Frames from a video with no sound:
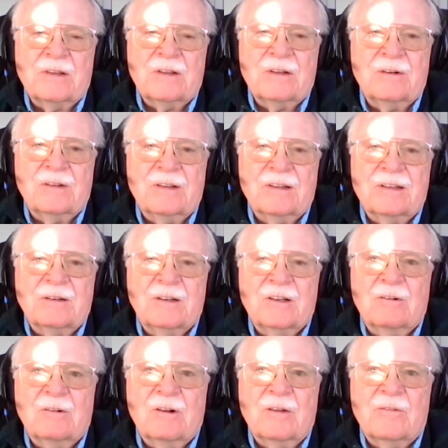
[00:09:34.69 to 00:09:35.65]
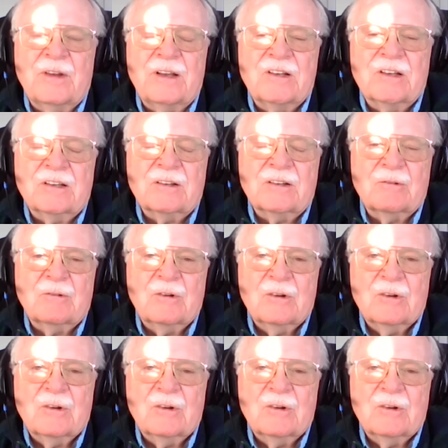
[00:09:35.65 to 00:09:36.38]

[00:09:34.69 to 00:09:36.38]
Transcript: you know, I said, you know, if he just